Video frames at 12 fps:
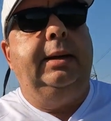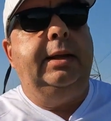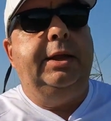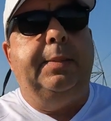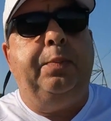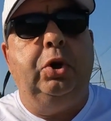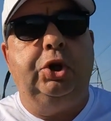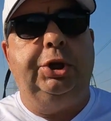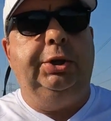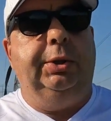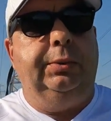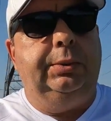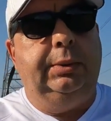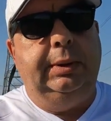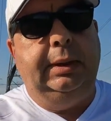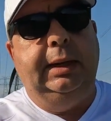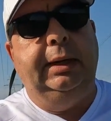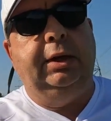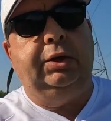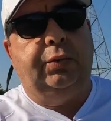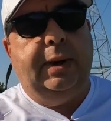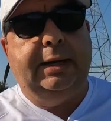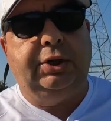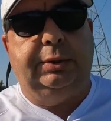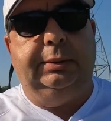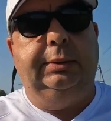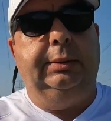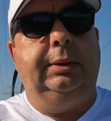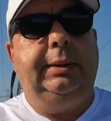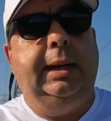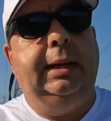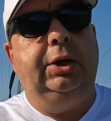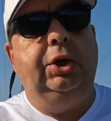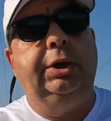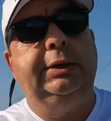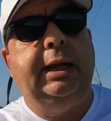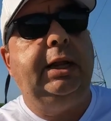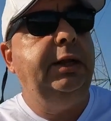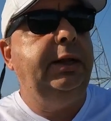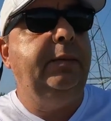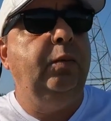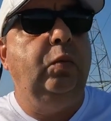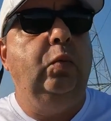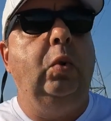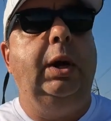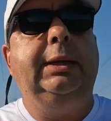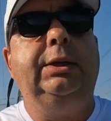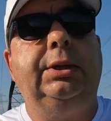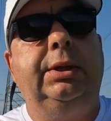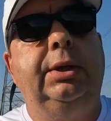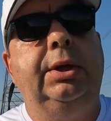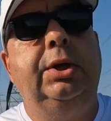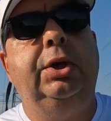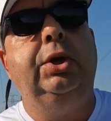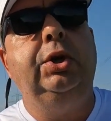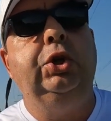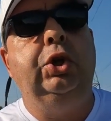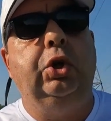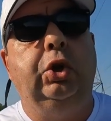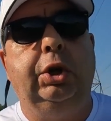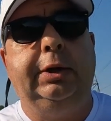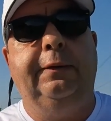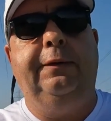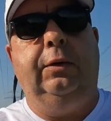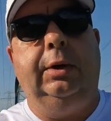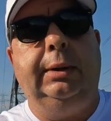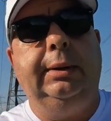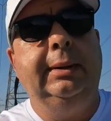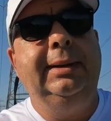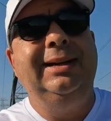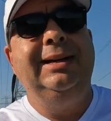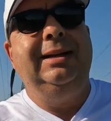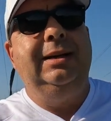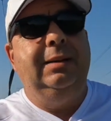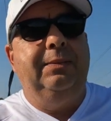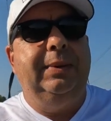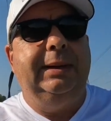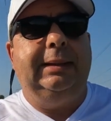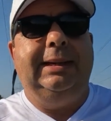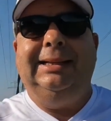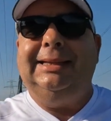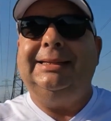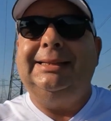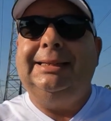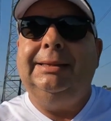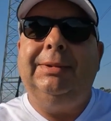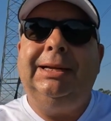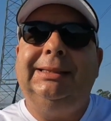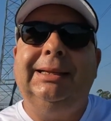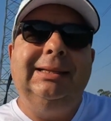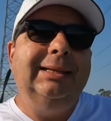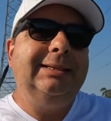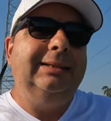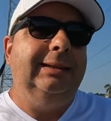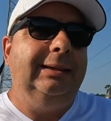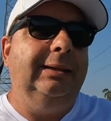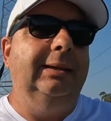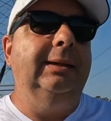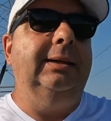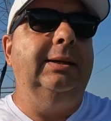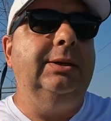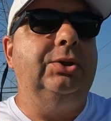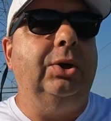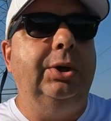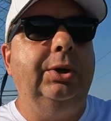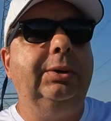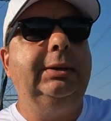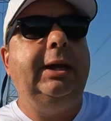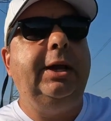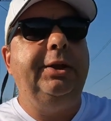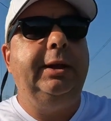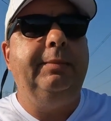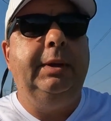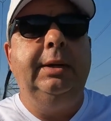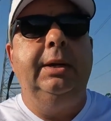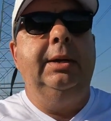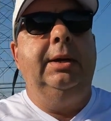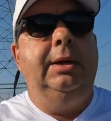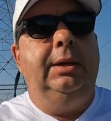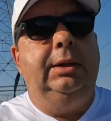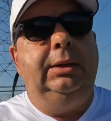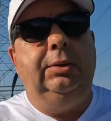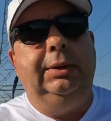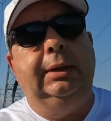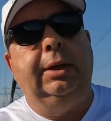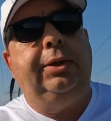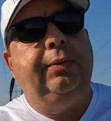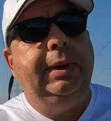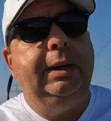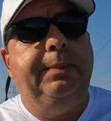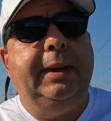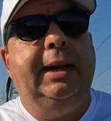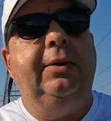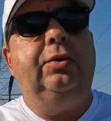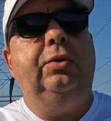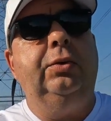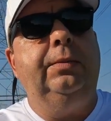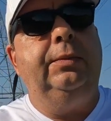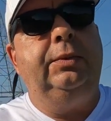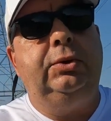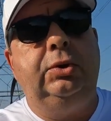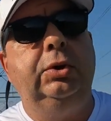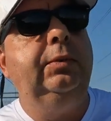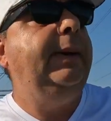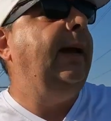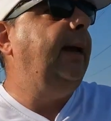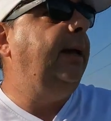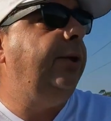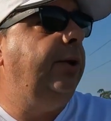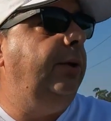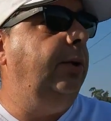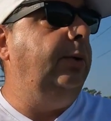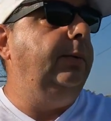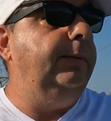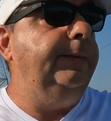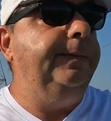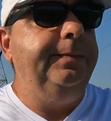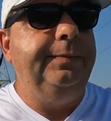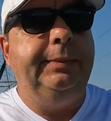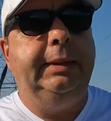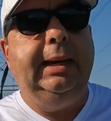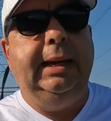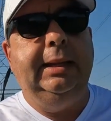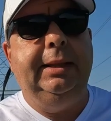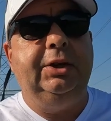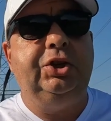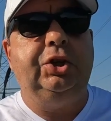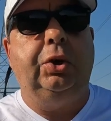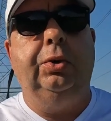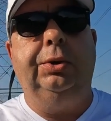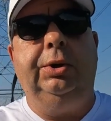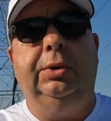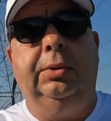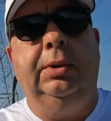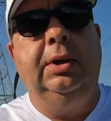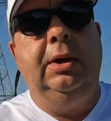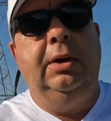they're pushing you in a direction, okay? You're telling them what you're looking for, but it doesn't seem like they're listening. So you tell them you need a 3-bedroom, 2-bath home, and they're showing you